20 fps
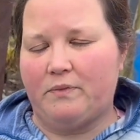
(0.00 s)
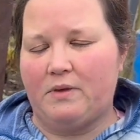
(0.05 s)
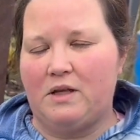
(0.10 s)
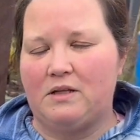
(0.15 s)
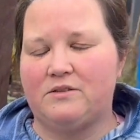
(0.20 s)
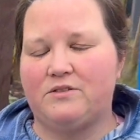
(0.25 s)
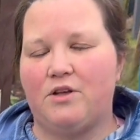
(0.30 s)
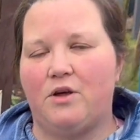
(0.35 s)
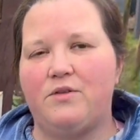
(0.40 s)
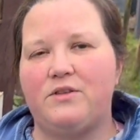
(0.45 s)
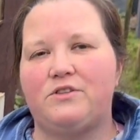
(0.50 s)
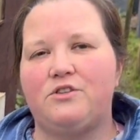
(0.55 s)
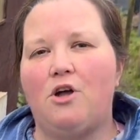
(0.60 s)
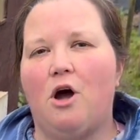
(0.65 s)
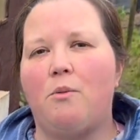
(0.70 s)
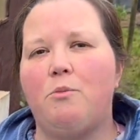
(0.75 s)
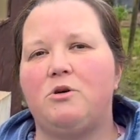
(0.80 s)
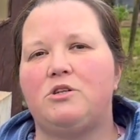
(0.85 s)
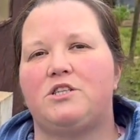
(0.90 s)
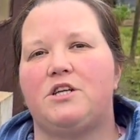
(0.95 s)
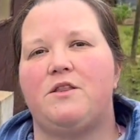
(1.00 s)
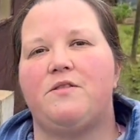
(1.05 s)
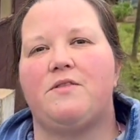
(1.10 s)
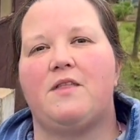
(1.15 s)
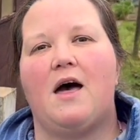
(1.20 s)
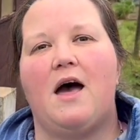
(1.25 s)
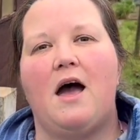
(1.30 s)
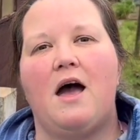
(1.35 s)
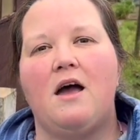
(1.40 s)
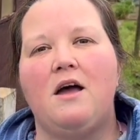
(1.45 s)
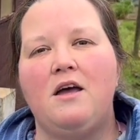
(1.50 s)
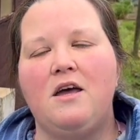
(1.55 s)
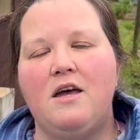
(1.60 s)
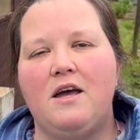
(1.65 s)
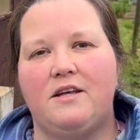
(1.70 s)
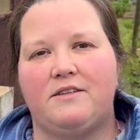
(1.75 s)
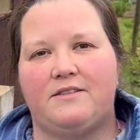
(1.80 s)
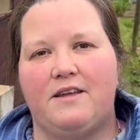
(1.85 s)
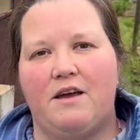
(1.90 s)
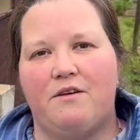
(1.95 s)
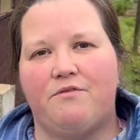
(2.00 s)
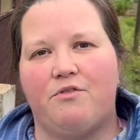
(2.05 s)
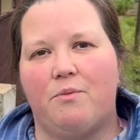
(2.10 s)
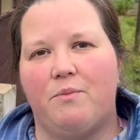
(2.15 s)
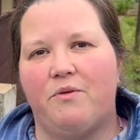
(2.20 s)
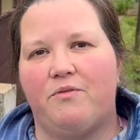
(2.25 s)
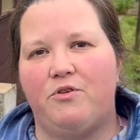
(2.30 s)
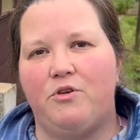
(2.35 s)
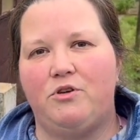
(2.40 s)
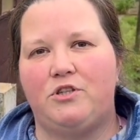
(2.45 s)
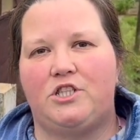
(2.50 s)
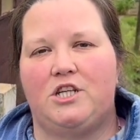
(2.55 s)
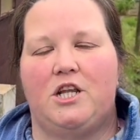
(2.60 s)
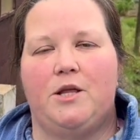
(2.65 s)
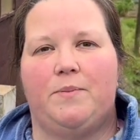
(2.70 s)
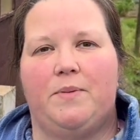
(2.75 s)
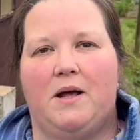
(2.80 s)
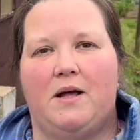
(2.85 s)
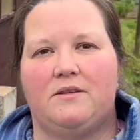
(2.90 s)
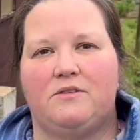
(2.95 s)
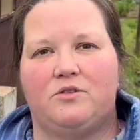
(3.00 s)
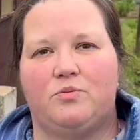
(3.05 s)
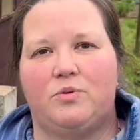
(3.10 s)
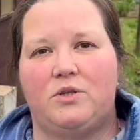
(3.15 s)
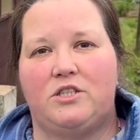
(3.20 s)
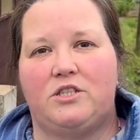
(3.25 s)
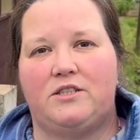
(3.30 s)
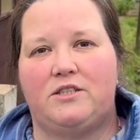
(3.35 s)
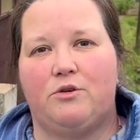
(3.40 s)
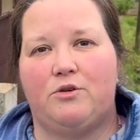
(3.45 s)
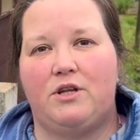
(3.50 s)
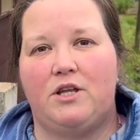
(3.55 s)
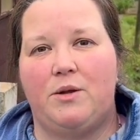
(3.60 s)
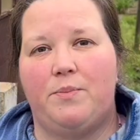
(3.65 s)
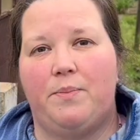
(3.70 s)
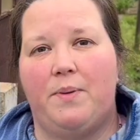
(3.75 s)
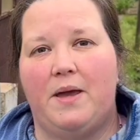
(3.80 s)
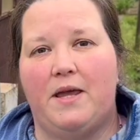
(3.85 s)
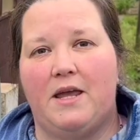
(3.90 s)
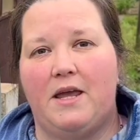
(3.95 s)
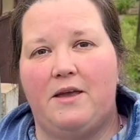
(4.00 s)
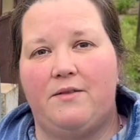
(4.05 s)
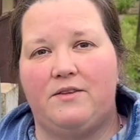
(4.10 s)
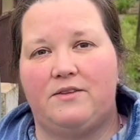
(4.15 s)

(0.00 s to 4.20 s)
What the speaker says: So there's not much in there except from a few chili plants which still need picking, the